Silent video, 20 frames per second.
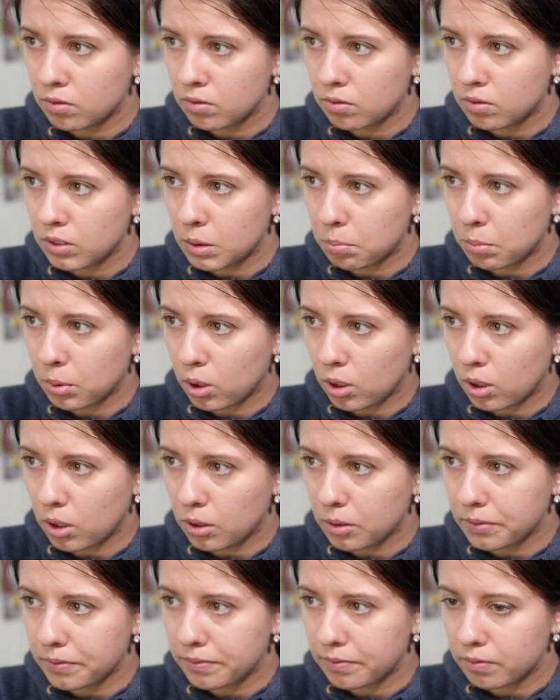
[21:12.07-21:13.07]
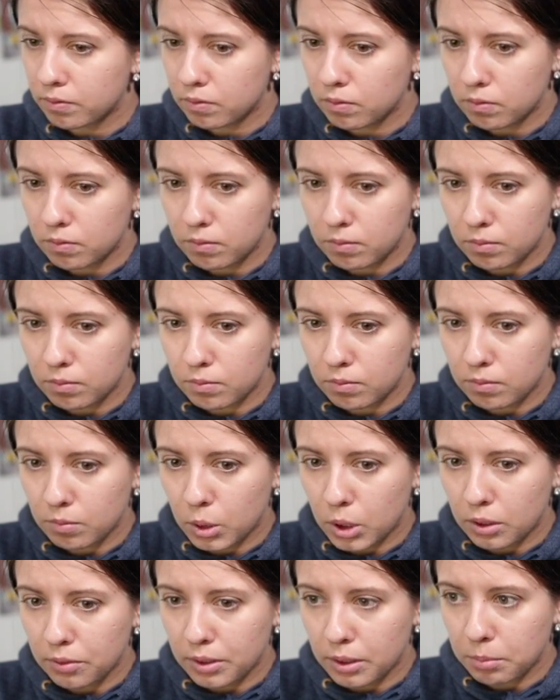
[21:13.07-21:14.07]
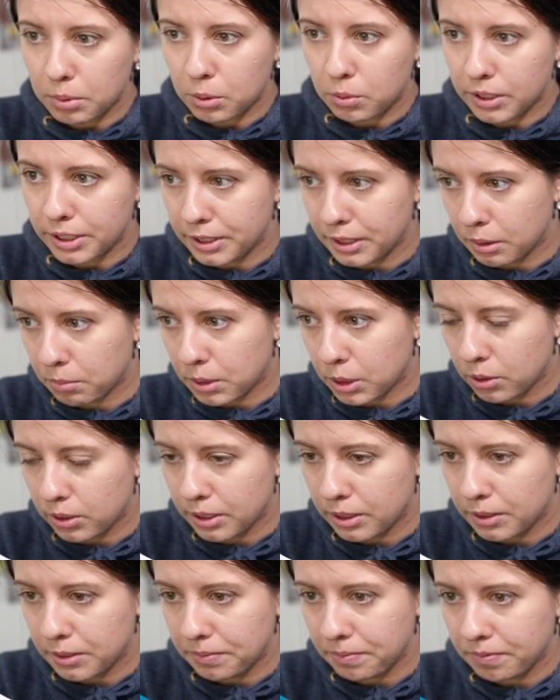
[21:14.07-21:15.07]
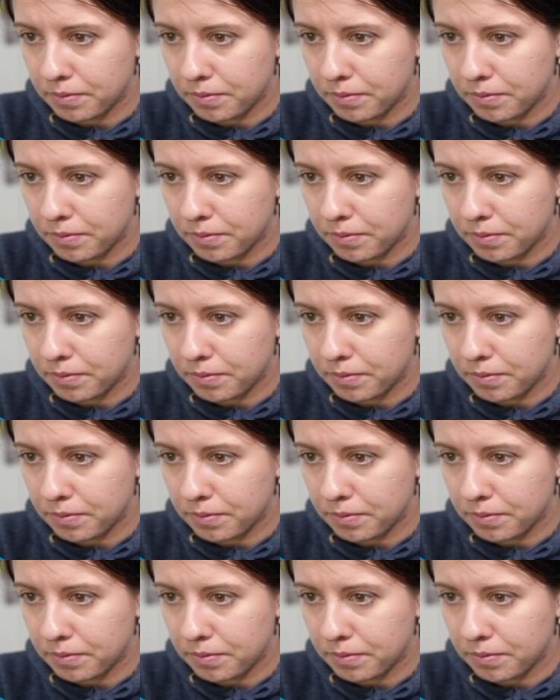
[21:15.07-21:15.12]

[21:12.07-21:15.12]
the blog, what have they been writing about lately?